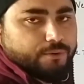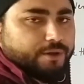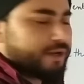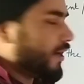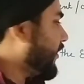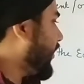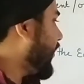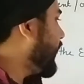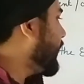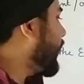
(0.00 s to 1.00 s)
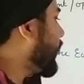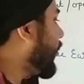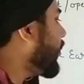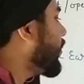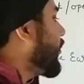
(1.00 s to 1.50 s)
Okay, and that will be
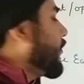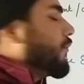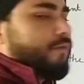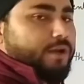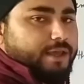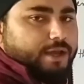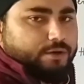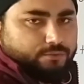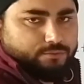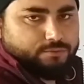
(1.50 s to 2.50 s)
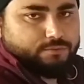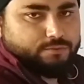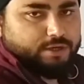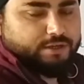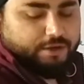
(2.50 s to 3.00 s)
called volcano.
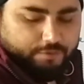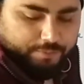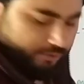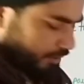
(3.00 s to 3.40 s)
That will be